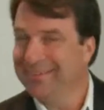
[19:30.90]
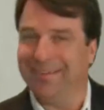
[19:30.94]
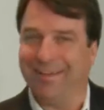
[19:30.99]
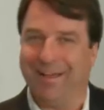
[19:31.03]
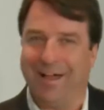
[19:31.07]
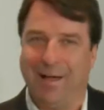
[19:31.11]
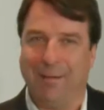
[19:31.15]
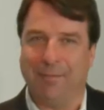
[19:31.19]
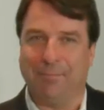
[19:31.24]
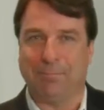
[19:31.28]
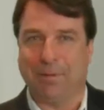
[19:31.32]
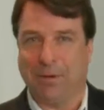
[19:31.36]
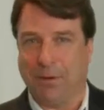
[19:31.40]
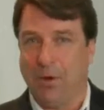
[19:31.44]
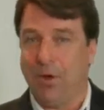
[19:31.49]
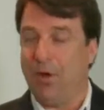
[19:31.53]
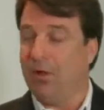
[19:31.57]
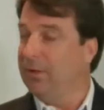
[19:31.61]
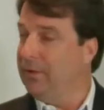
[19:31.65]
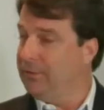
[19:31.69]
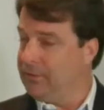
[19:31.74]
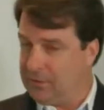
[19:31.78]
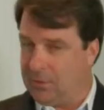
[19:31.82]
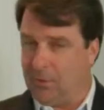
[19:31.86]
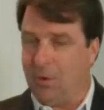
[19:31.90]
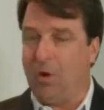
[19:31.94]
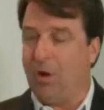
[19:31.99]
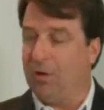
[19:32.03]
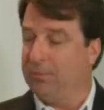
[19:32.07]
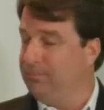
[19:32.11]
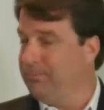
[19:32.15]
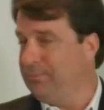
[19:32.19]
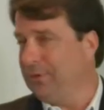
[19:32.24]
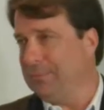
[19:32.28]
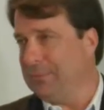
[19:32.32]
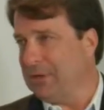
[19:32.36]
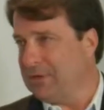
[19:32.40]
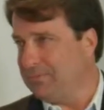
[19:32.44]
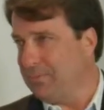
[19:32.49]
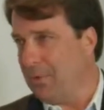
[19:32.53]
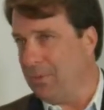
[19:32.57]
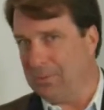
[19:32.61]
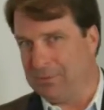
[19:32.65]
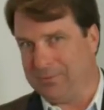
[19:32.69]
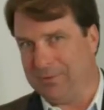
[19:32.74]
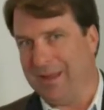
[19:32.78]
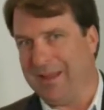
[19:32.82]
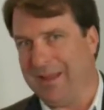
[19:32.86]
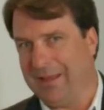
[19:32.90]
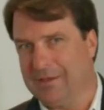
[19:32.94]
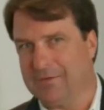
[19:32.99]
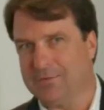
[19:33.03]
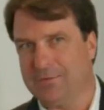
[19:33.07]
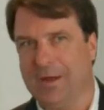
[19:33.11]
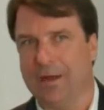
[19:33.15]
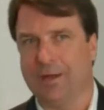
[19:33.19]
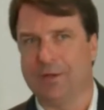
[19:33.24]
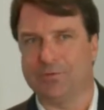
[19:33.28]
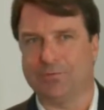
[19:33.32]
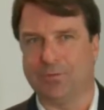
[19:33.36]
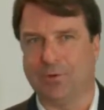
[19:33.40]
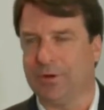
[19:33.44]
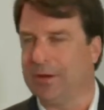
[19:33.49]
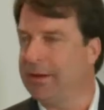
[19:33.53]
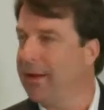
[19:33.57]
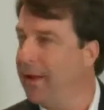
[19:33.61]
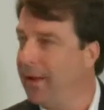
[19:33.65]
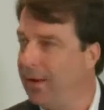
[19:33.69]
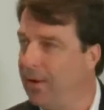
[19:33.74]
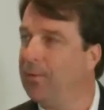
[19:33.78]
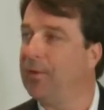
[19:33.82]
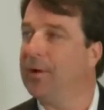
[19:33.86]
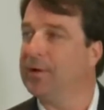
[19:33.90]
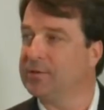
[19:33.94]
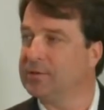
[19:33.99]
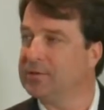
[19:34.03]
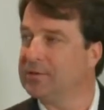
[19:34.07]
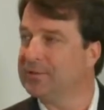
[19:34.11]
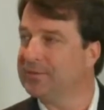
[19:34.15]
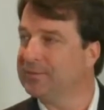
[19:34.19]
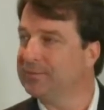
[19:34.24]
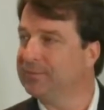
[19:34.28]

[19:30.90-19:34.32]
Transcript: Um, but all so all pretty much mobile, Android and iOS.